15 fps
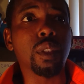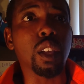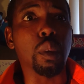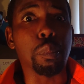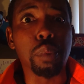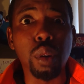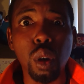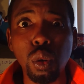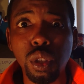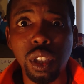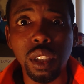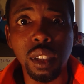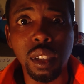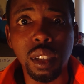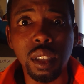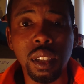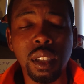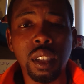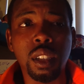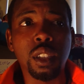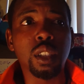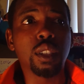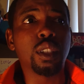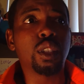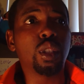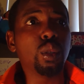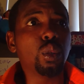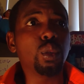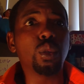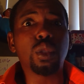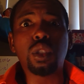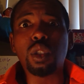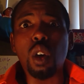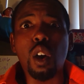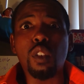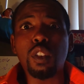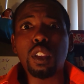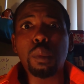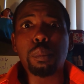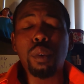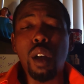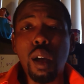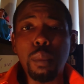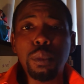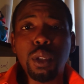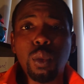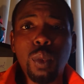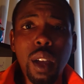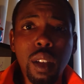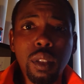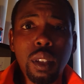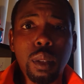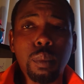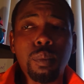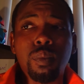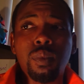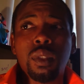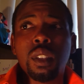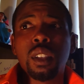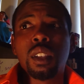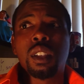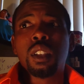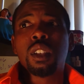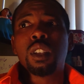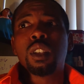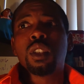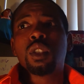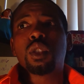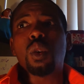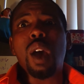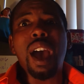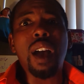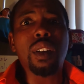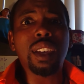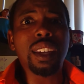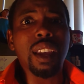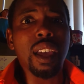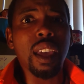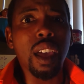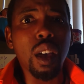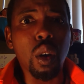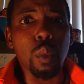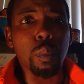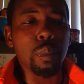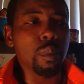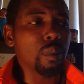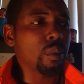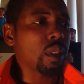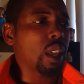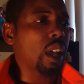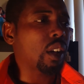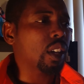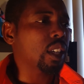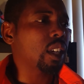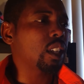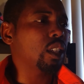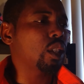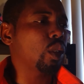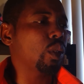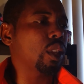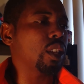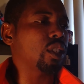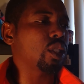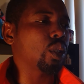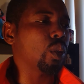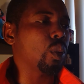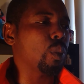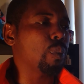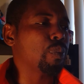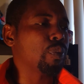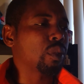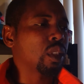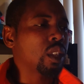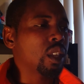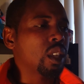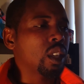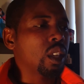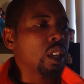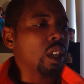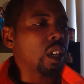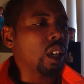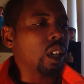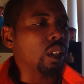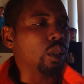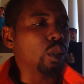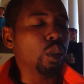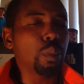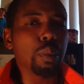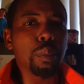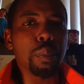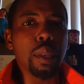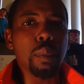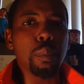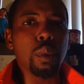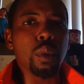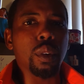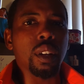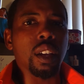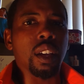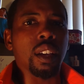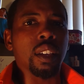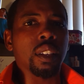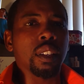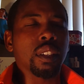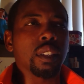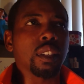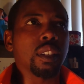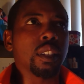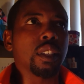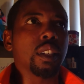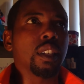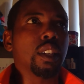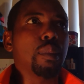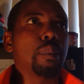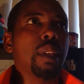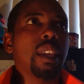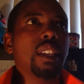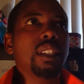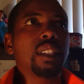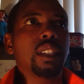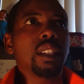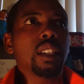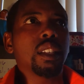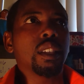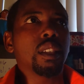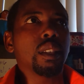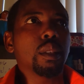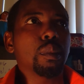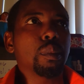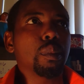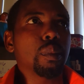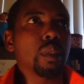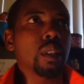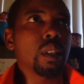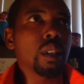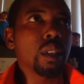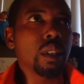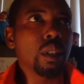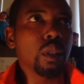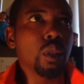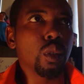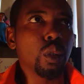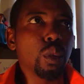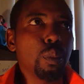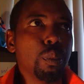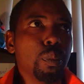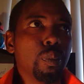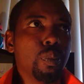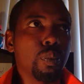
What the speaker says: approaches to solving the problems around them. So how can I help? How can I do this? So a group of people and I, an amazing group,